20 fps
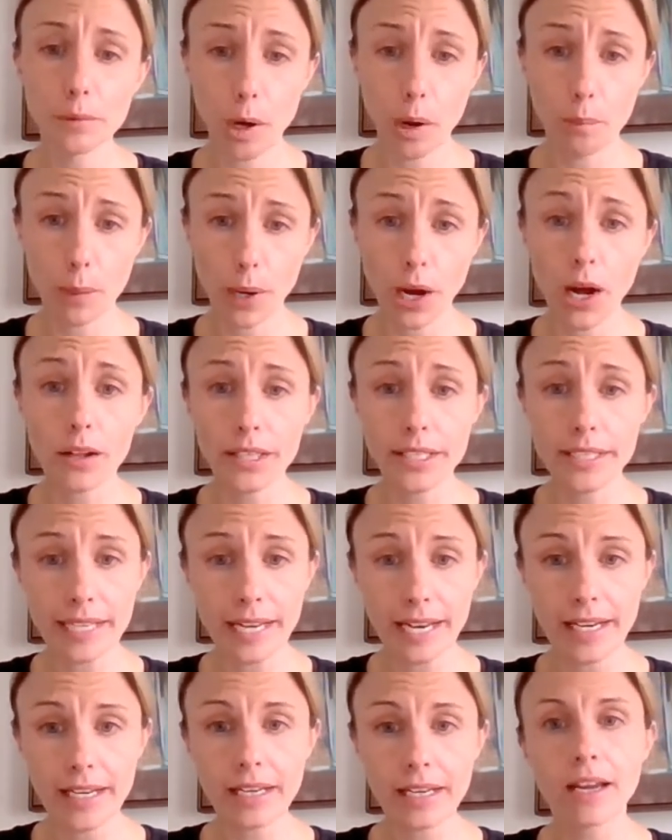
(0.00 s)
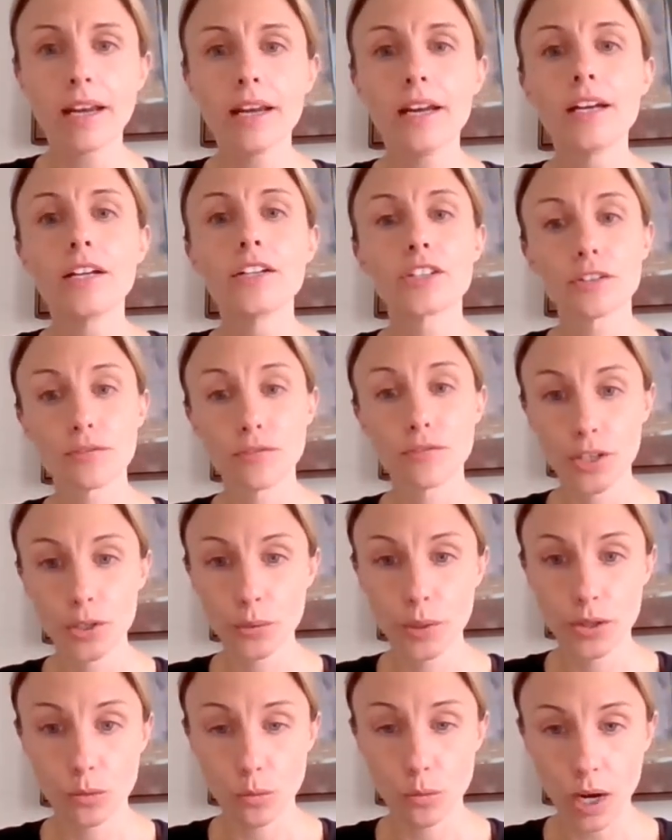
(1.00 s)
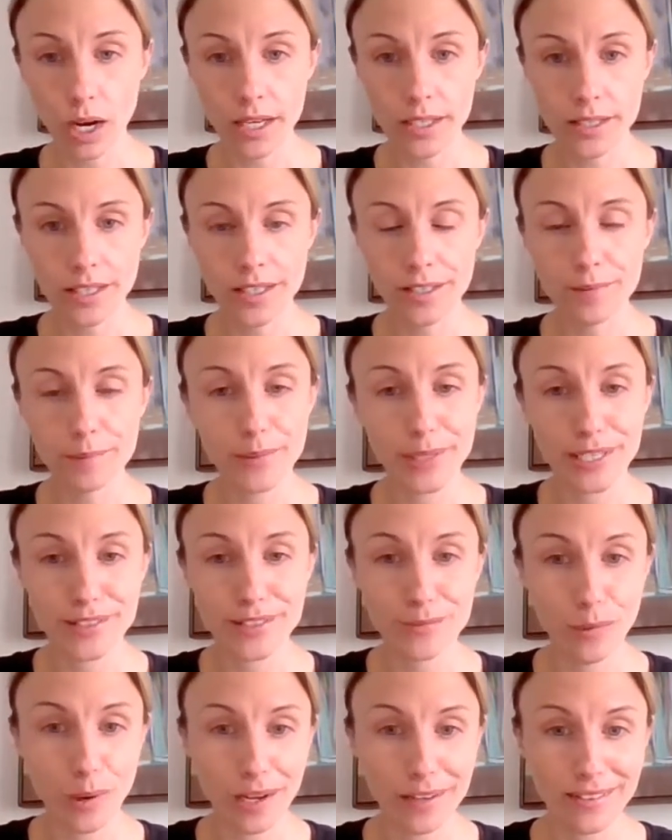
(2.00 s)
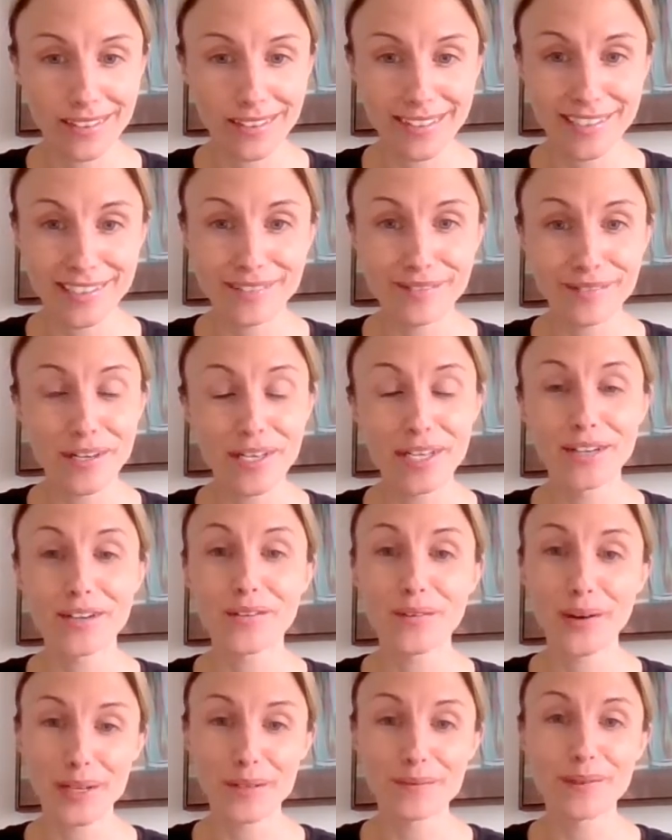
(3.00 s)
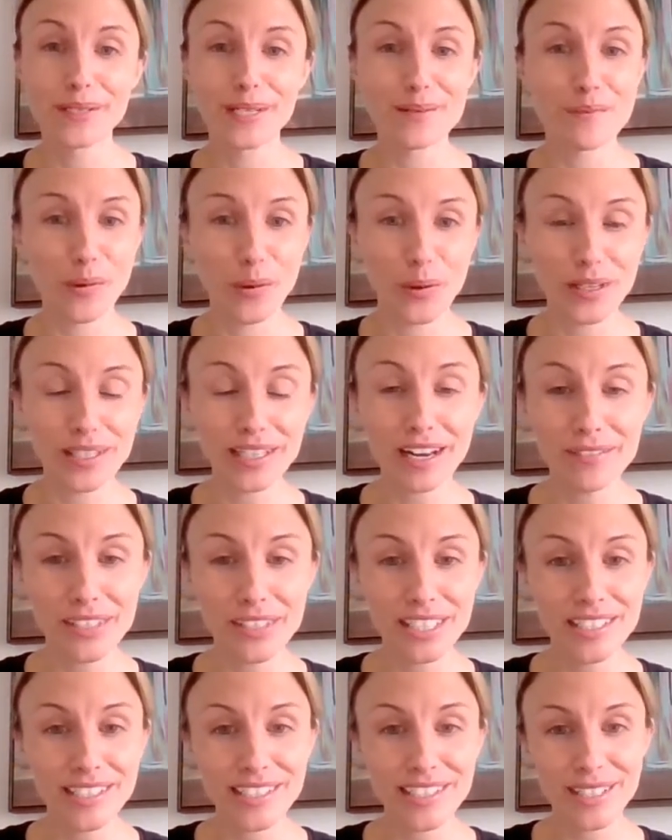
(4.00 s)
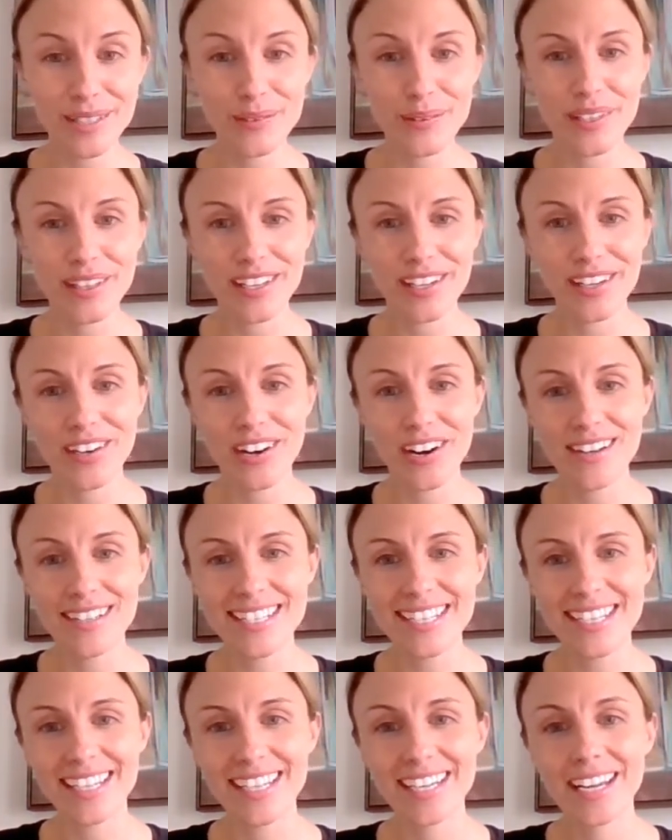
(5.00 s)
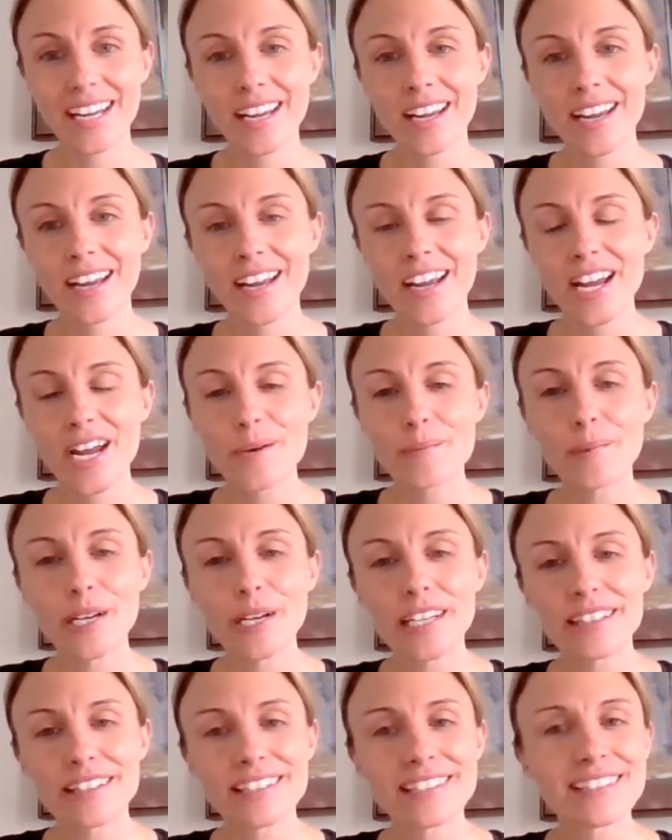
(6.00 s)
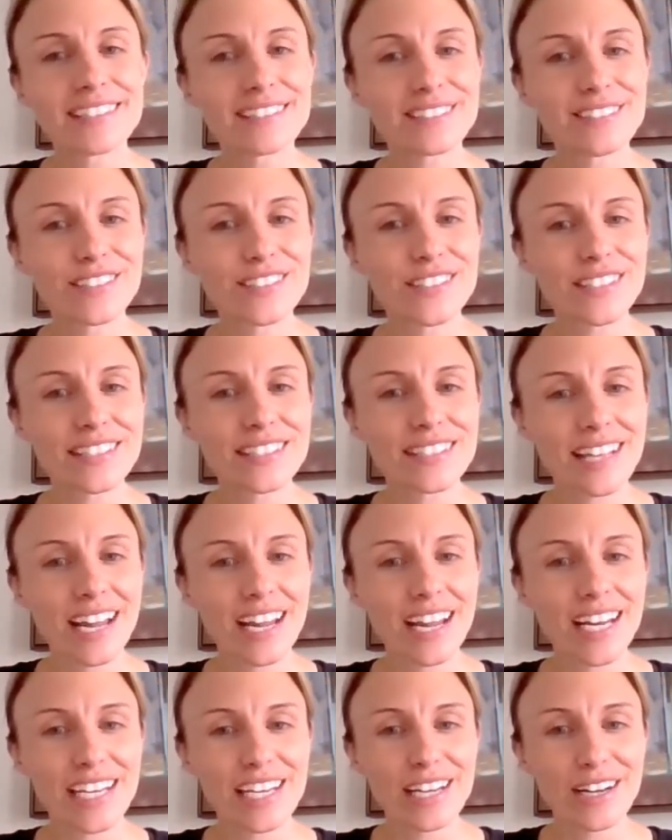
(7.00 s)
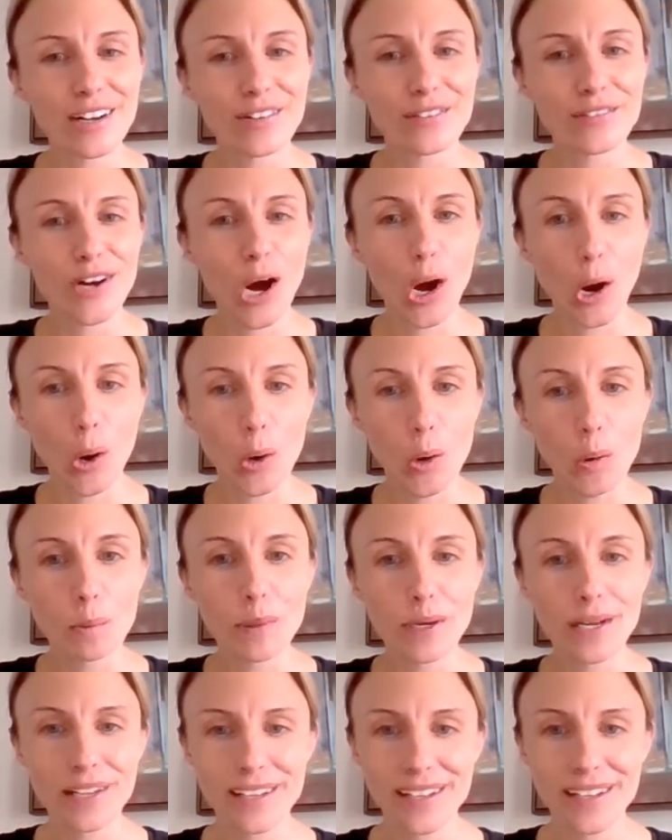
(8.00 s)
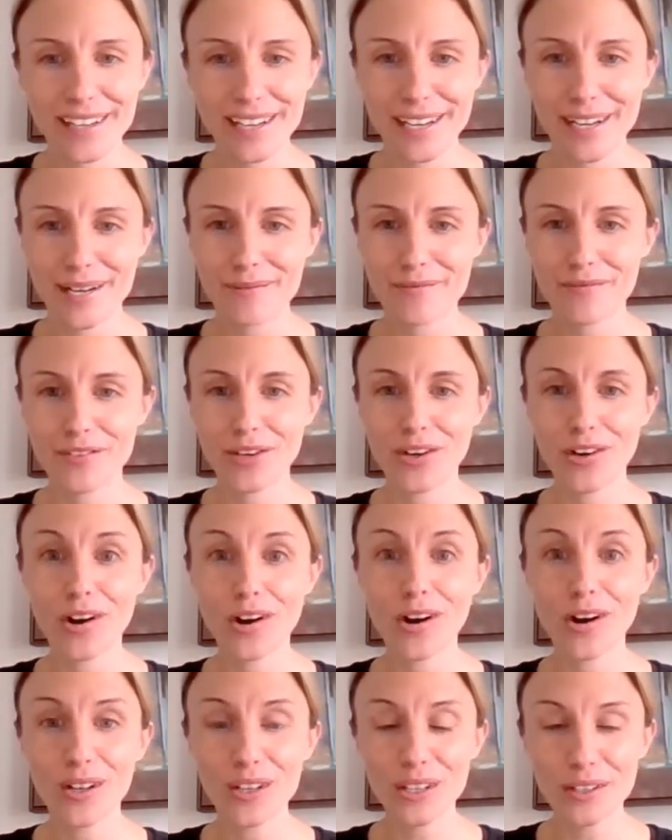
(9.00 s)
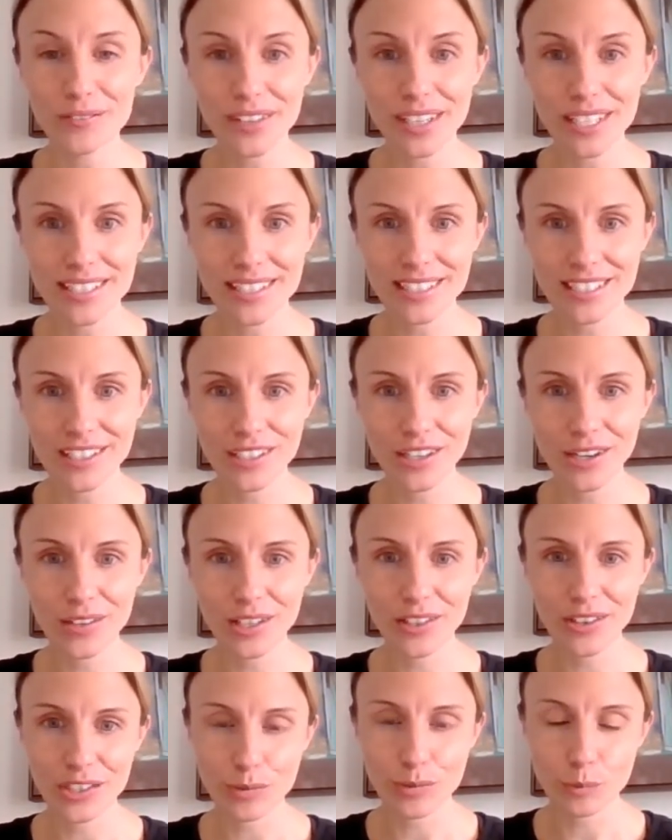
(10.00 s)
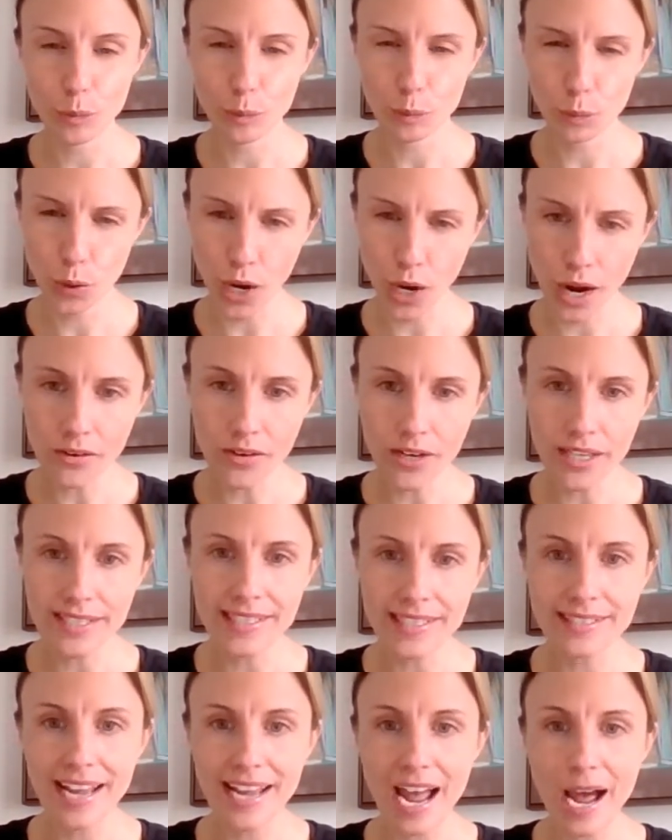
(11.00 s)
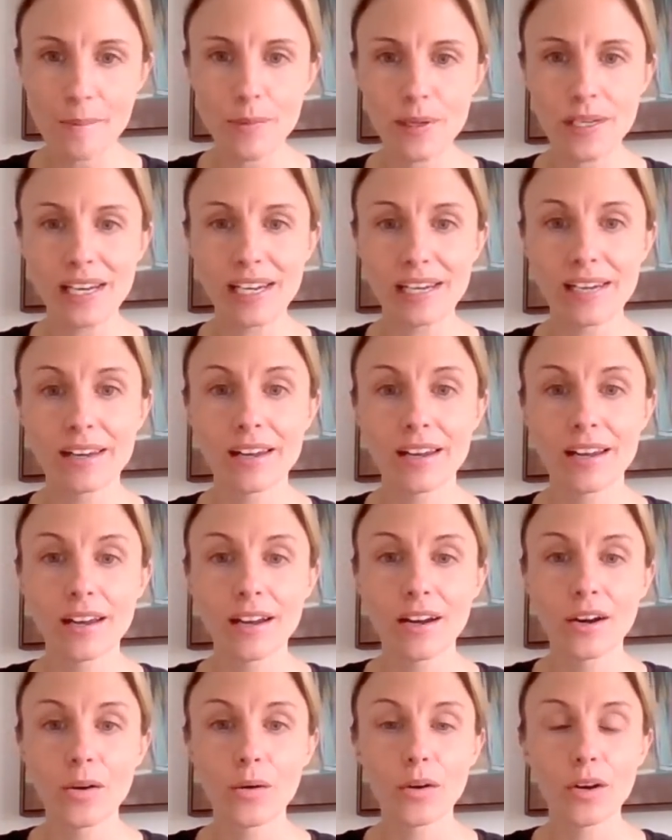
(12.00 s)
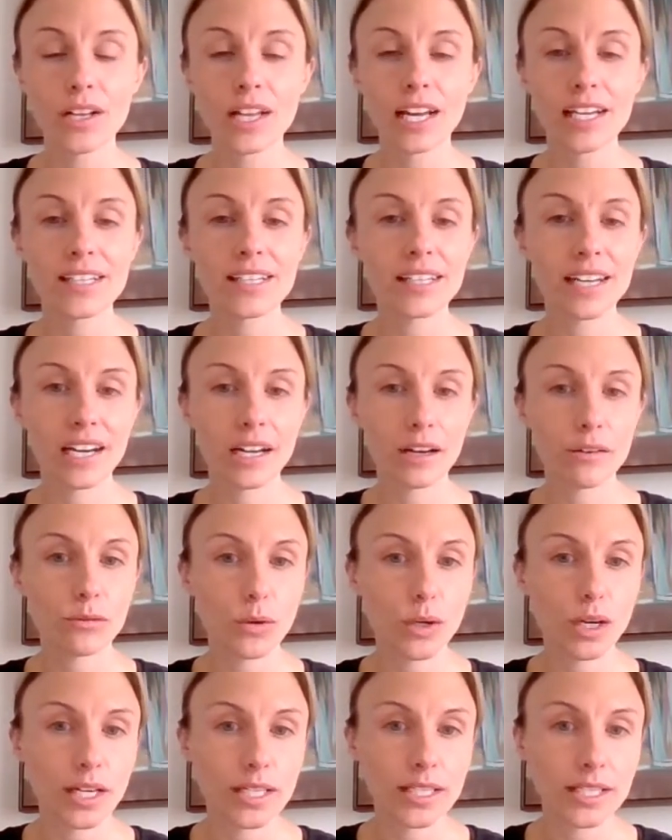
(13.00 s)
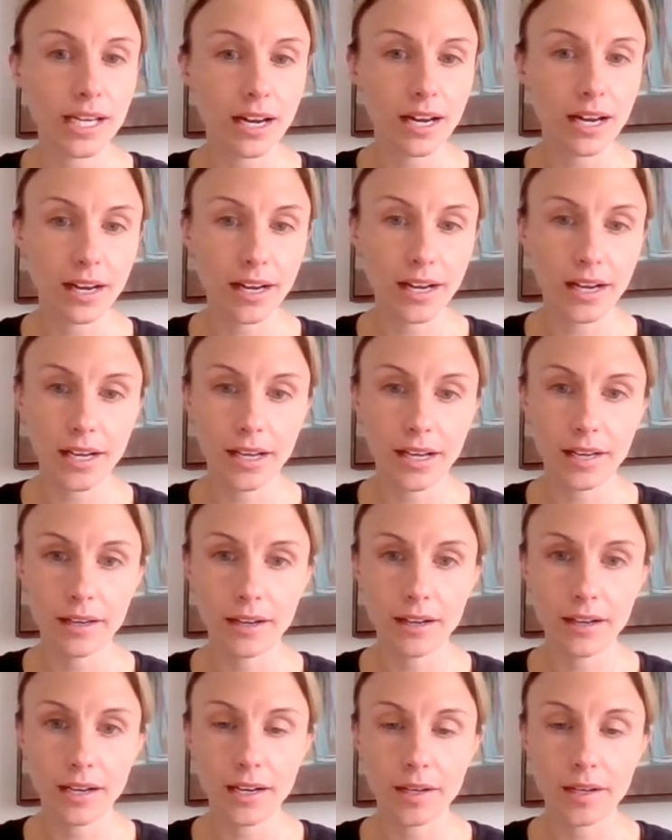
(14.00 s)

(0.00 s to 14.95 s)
a poly tank to fill with water, because water is incredibly important, obviously, with a garden. But this is just a sign of hope for all of us to know that this progress is happening. Clyde and I have worked on